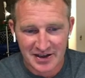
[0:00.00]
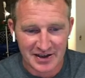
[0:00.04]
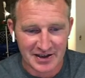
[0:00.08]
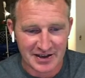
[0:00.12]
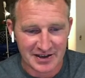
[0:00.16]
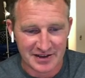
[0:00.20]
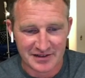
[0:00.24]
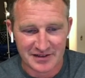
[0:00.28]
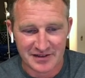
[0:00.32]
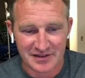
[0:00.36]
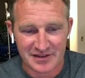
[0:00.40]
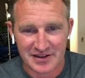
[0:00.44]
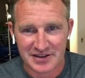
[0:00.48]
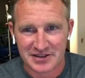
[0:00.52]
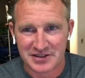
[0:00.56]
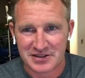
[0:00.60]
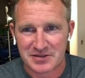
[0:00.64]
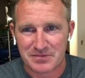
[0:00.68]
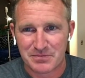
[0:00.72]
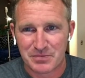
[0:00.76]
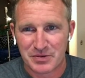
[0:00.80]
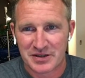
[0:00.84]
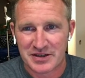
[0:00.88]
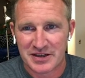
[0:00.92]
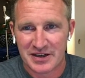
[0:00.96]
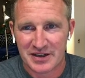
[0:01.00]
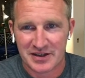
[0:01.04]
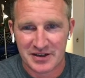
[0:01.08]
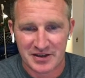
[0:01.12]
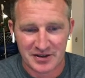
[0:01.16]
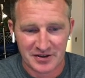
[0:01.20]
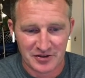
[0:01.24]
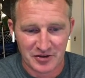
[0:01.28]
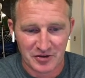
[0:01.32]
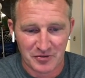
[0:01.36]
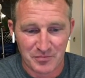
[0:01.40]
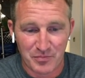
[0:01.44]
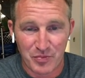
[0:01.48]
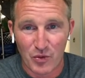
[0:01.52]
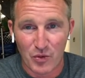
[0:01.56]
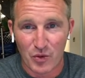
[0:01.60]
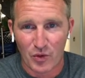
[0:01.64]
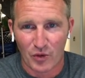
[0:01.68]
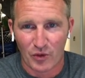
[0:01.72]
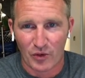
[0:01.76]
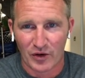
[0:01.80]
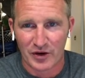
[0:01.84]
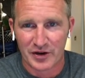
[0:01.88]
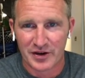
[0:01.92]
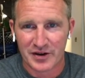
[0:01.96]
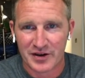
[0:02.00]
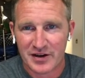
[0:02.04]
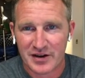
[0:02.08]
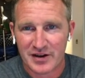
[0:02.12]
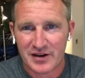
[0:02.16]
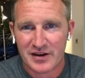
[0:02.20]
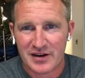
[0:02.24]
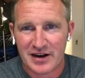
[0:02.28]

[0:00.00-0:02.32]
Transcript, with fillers: And this particular board